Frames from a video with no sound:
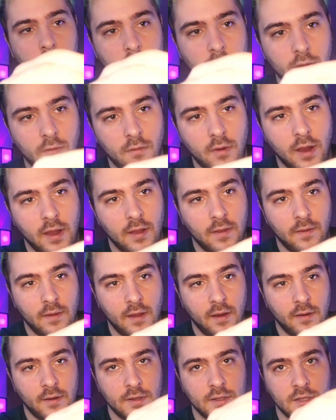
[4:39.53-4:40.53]
right in
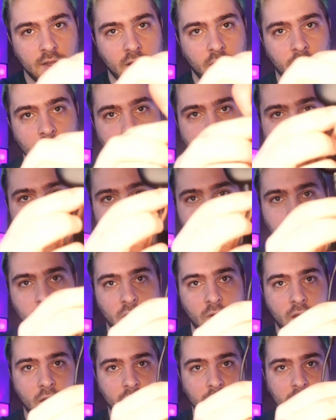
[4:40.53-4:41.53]
there. So
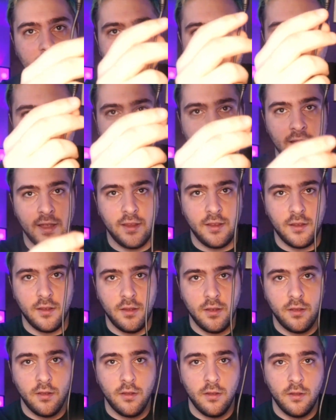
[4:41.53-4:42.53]
you have a chat link,
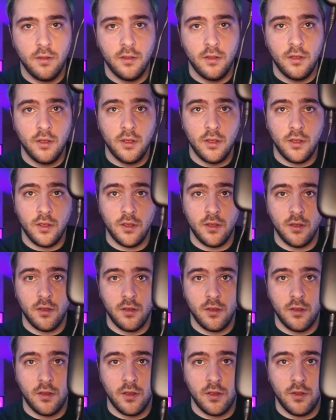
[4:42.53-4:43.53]

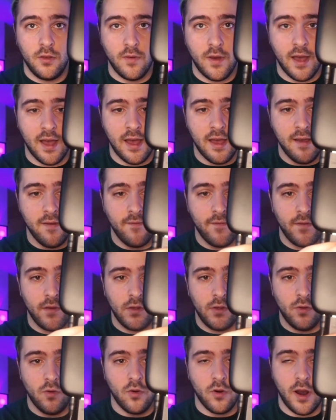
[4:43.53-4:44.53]
you have
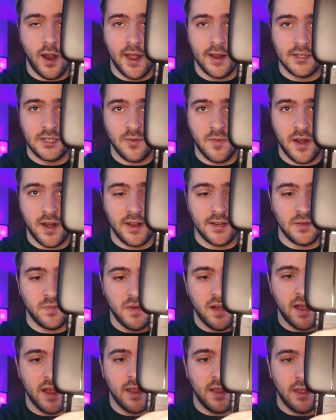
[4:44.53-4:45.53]
your
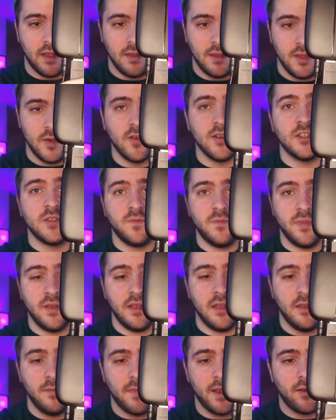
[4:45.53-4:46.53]
HDMI and
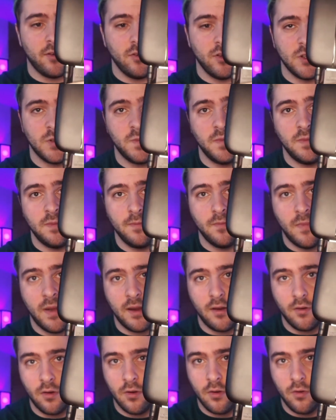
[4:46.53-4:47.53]

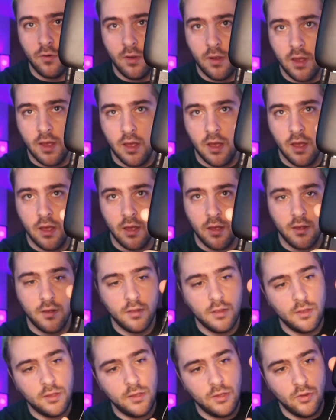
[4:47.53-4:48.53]
micro
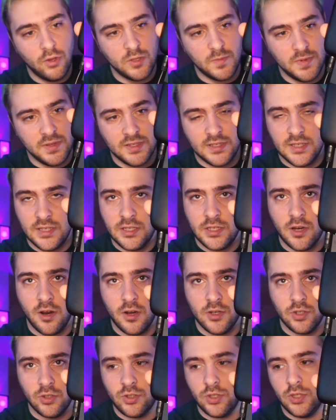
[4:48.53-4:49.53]
USB-C
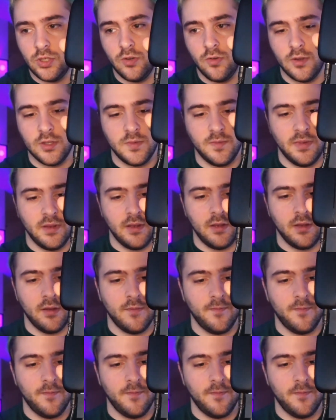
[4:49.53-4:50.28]
charger to USB.